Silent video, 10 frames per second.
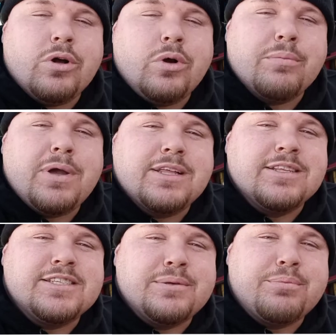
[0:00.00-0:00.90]
Welcome back to
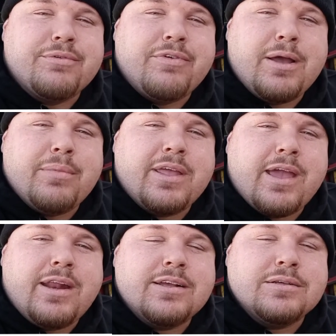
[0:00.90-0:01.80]
Semper Fi
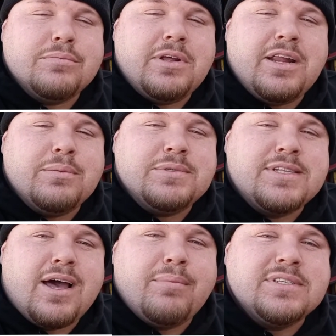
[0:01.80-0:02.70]
Mechanic. My name's
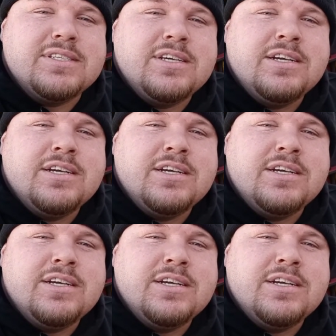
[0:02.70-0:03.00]
Thomas.